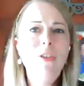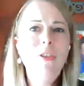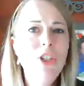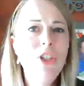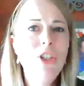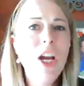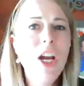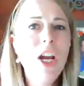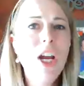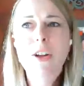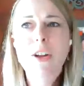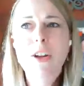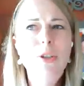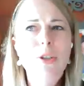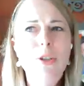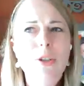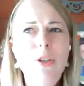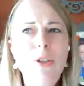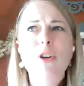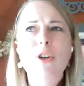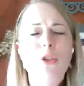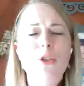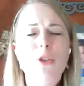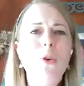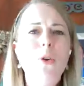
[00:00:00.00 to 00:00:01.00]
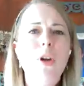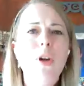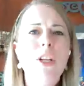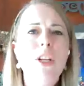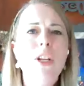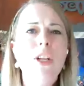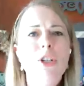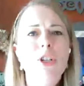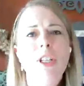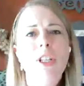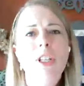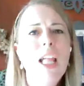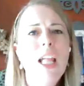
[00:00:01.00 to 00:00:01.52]
for jo- jump for joy
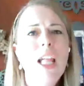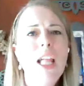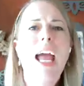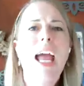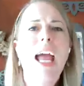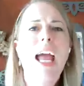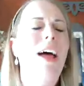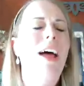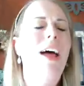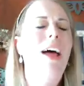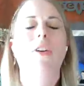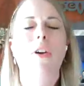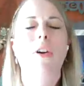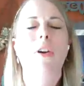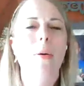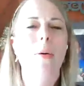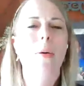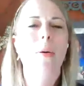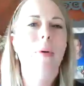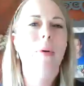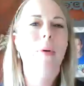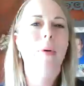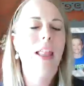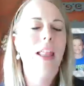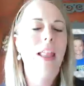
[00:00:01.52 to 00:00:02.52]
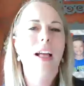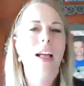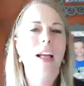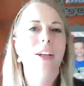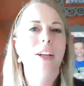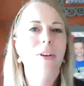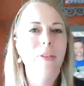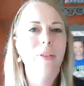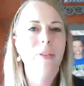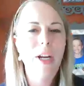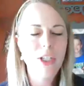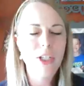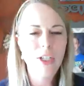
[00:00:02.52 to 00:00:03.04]
in July. I don't know. I like
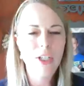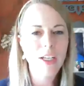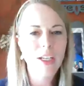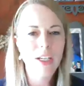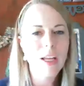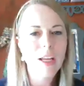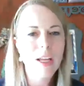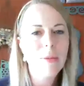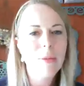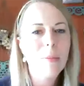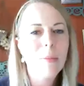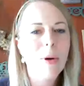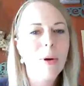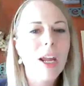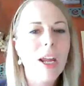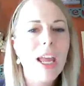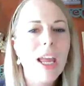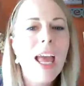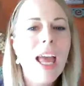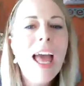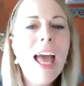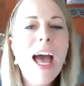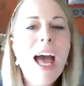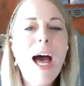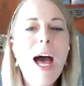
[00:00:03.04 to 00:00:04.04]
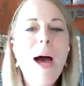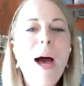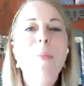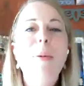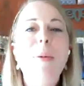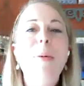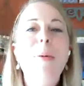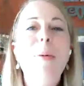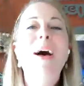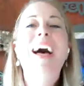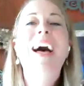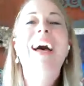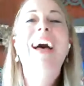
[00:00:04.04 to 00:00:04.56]
alliteration. Give me right. Um,